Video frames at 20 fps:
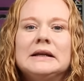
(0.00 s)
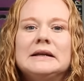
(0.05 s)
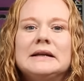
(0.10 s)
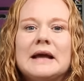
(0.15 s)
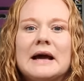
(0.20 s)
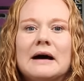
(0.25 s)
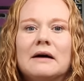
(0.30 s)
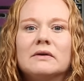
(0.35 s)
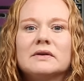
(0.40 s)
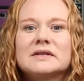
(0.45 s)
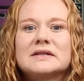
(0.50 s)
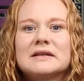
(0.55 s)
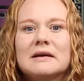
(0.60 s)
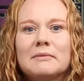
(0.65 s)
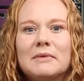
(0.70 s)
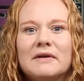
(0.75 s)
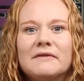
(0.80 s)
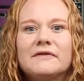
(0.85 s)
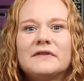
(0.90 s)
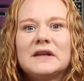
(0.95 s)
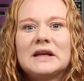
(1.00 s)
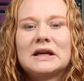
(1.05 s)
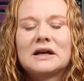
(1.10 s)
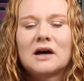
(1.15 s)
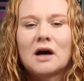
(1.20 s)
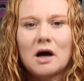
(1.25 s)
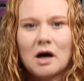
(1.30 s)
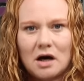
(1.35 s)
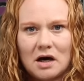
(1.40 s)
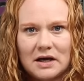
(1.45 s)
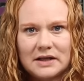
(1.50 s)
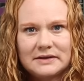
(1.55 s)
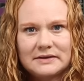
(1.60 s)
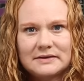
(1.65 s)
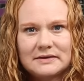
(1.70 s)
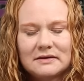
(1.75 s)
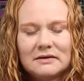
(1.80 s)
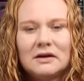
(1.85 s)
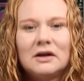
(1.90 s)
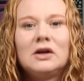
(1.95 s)
Now, some of the
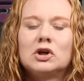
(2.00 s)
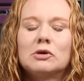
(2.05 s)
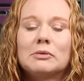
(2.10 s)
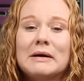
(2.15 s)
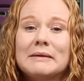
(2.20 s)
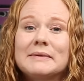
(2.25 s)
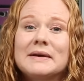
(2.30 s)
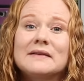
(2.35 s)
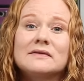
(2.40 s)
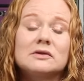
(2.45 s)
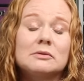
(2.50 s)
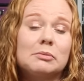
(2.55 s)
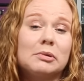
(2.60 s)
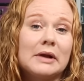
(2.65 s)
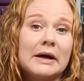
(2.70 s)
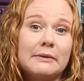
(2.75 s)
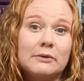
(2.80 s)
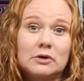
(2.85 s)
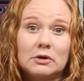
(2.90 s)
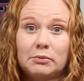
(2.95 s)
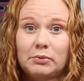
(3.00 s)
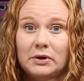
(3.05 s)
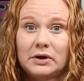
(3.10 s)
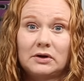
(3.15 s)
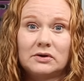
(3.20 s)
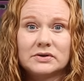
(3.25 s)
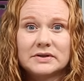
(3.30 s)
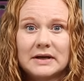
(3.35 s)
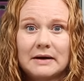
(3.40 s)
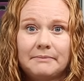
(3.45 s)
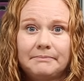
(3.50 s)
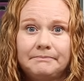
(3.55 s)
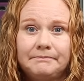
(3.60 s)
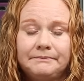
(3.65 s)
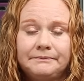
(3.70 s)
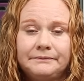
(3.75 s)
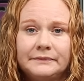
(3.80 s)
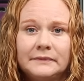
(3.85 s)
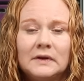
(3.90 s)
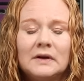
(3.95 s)
cons. You'll probably have to play with your printer some.
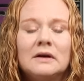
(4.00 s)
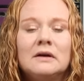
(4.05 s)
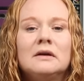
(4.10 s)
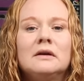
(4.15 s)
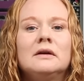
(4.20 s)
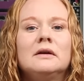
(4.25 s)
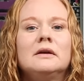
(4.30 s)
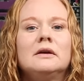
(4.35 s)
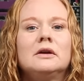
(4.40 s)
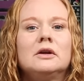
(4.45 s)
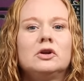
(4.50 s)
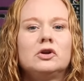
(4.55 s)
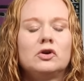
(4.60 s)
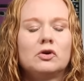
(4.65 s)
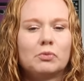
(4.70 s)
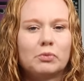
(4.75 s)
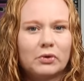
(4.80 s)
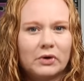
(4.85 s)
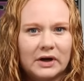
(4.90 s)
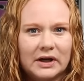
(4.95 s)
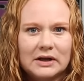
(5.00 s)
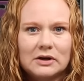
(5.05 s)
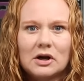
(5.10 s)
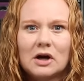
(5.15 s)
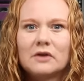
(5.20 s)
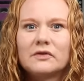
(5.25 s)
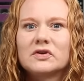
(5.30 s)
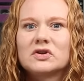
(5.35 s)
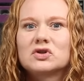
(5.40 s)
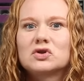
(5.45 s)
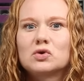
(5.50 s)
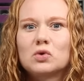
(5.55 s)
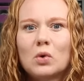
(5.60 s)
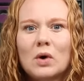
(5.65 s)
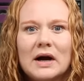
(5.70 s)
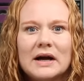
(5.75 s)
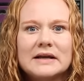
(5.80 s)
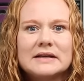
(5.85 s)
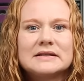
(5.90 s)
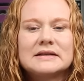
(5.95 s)
You're printing on this
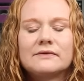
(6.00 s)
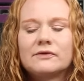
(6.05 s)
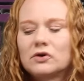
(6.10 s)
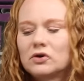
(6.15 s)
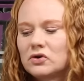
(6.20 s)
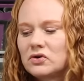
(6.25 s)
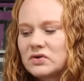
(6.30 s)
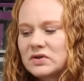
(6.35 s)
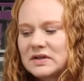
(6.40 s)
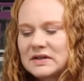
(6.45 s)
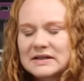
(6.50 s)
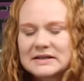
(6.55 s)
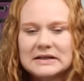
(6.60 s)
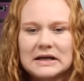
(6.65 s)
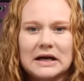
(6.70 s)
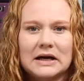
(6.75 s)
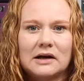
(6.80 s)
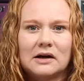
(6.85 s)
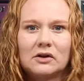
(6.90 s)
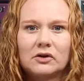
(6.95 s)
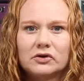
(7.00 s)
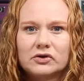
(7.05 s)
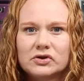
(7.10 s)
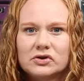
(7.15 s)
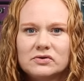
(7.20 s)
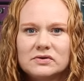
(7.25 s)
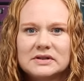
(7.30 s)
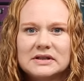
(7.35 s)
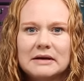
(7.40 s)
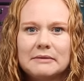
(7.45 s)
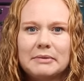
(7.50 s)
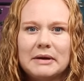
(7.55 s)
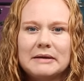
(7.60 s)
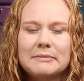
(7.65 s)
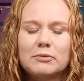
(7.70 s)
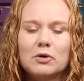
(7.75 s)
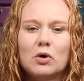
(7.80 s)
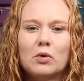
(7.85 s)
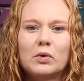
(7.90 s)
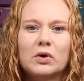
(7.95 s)
twice if you're using this iColor two-step
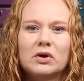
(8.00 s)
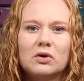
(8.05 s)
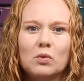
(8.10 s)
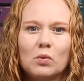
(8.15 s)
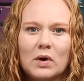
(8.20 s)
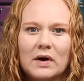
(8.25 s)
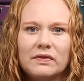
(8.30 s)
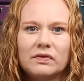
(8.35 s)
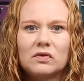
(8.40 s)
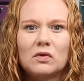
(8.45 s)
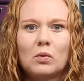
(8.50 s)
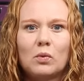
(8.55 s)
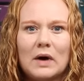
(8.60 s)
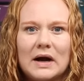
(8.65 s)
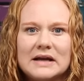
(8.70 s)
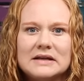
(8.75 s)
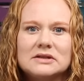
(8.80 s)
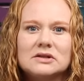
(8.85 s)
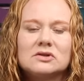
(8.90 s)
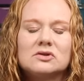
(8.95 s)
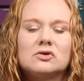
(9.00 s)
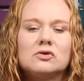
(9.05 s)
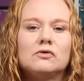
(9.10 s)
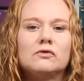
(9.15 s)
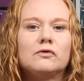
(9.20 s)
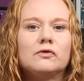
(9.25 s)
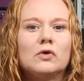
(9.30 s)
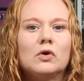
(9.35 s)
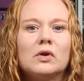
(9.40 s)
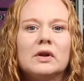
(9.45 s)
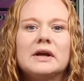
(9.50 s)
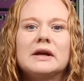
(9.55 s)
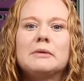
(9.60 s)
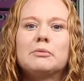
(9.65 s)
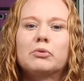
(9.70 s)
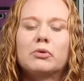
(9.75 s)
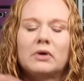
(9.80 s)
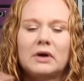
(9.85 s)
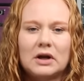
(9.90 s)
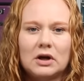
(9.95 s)
paper where you want the white to fully
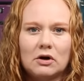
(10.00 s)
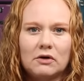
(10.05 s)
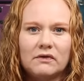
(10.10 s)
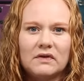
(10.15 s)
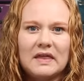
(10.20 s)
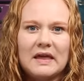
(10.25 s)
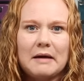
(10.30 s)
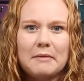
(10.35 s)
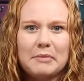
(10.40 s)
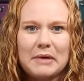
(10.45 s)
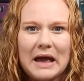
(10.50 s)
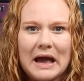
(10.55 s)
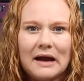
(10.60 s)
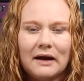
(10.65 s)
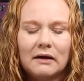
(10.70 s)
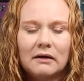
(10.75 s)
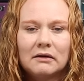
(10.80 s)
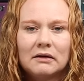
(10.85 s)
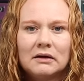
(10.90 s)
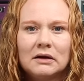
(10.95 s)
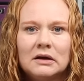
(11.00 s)
print over that back.